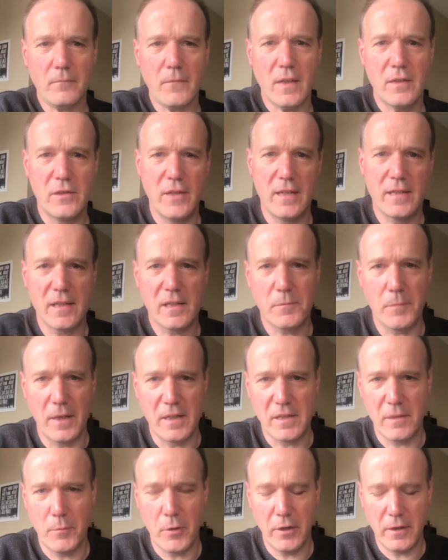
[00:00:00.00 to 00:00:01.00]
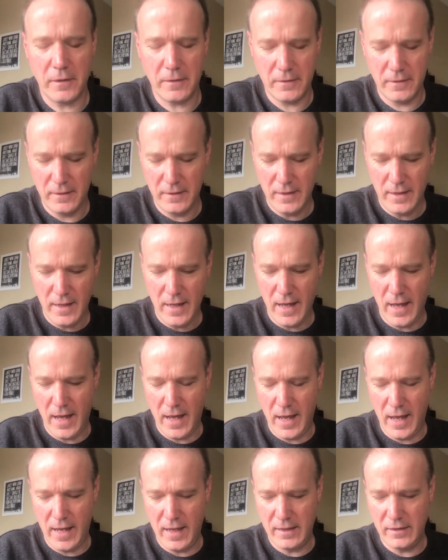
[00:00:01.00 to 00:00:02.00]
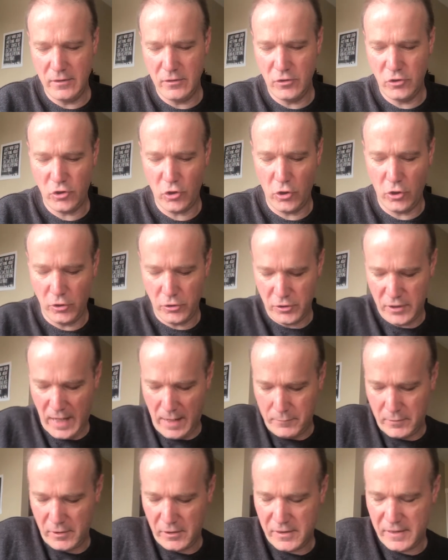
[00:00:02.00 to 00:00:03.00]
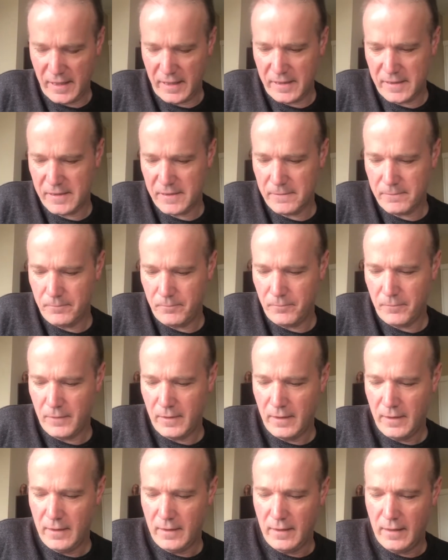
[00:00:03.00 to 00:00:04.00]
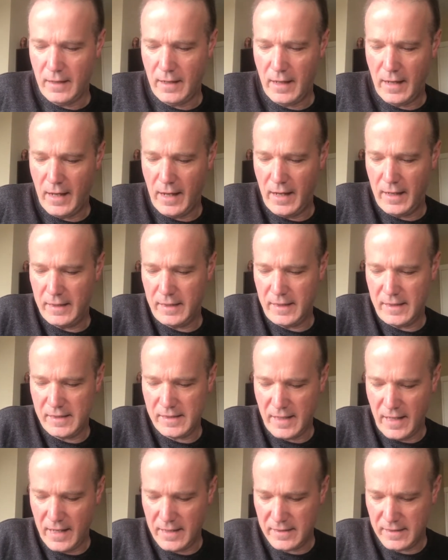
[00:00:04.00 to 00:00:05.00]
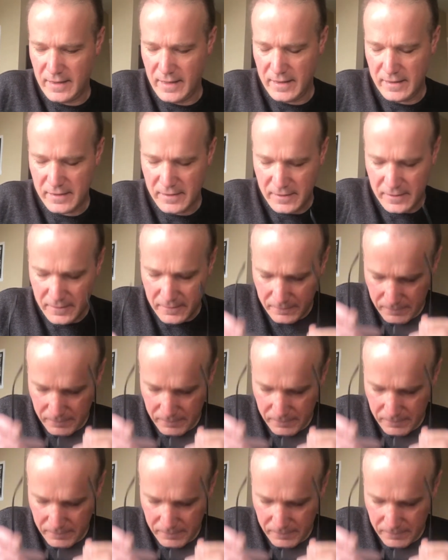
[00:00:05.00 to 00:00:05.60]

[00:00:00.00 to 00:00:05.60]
Jesus speaks about it in John chapter 6, and he says this: